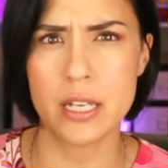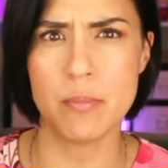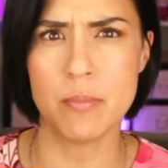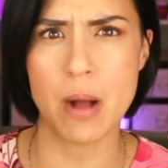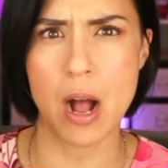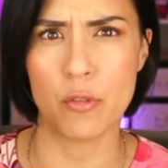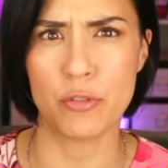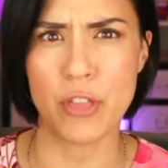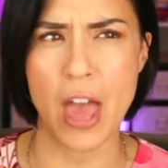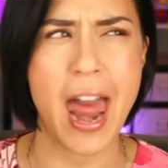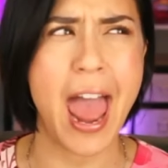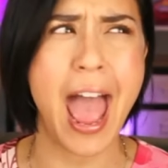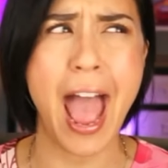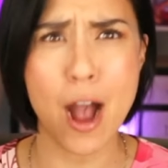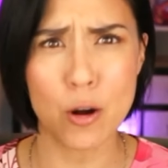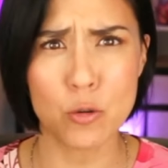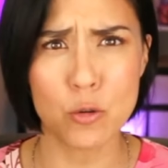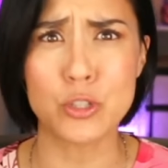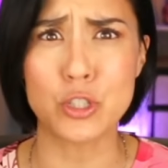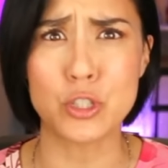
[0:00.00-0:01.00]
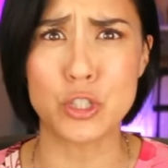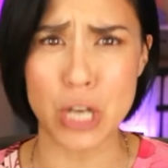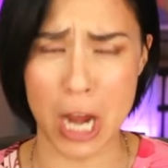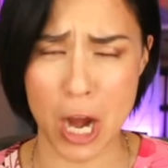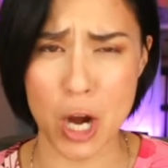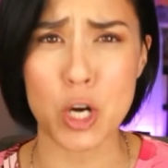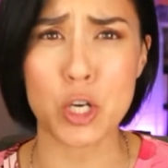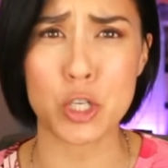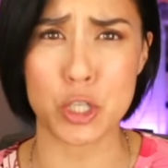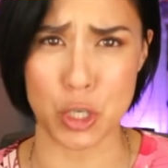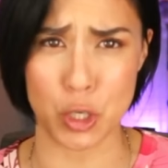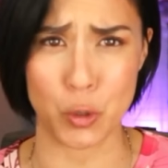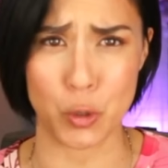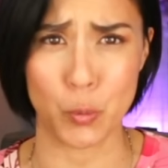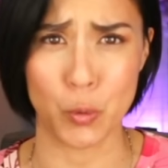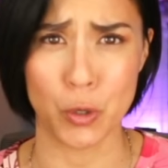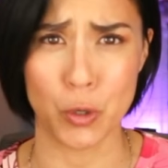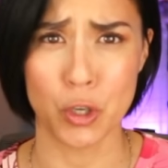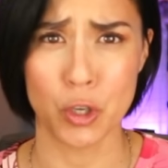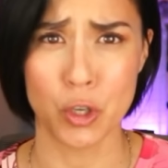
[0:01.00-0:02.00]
about that? How dare you?